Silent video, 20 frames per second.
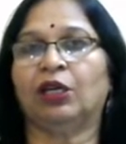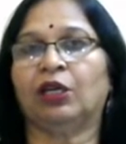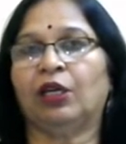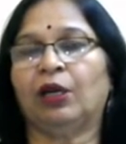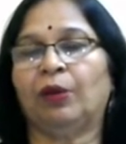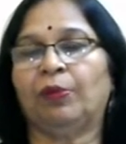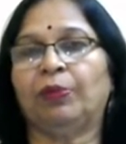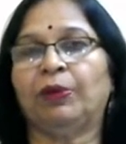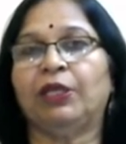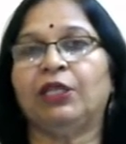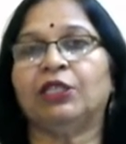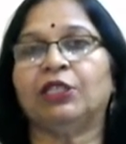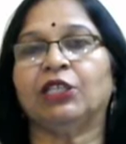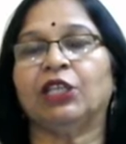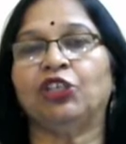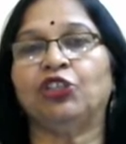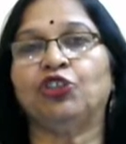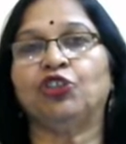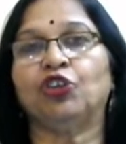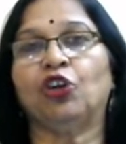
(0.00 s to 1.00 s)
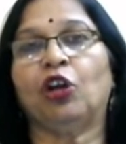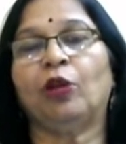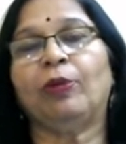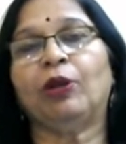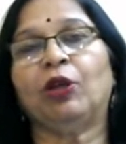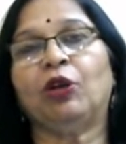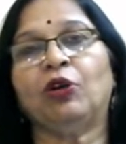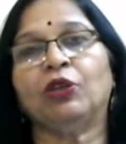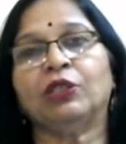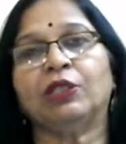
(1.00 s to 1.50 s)
companies enjoy
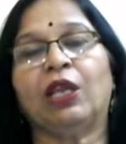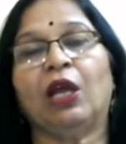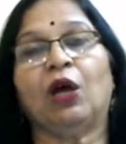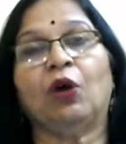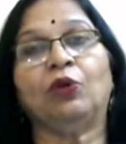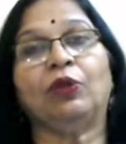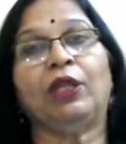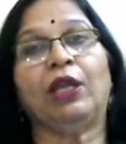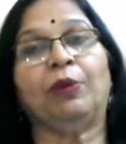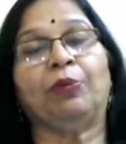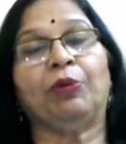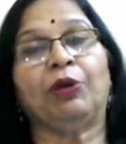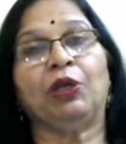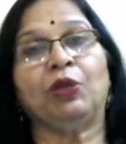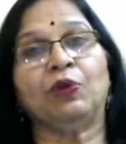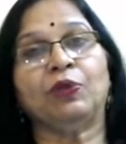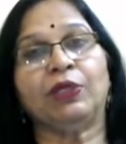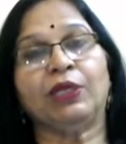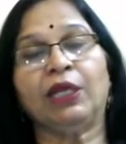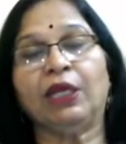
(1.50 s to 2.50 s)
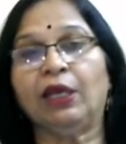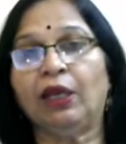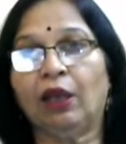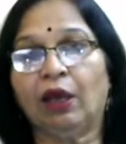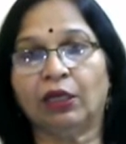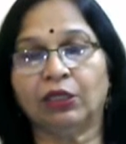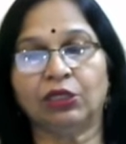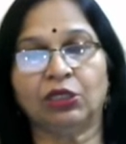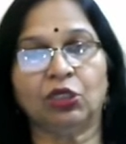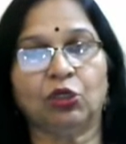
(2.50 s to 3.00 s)
because now they are producing in
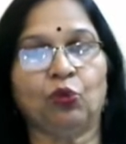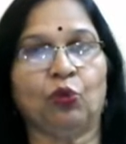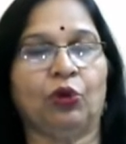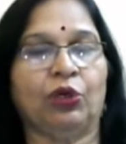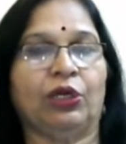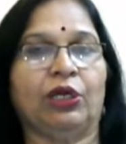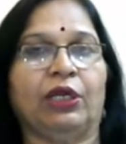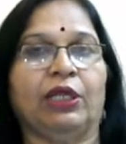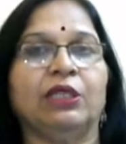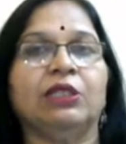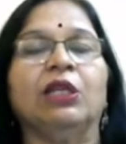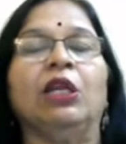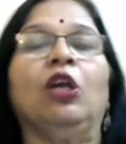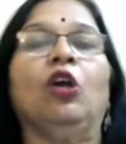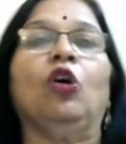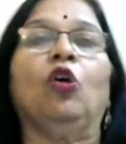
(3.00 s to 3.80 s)
larger quantities.